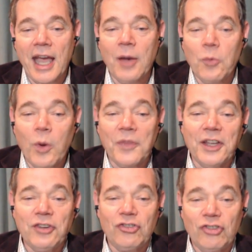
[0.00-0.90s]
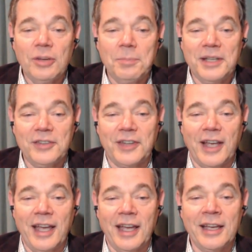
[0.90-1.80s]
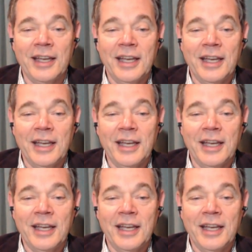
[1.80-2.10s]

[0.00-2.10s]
what they should be saying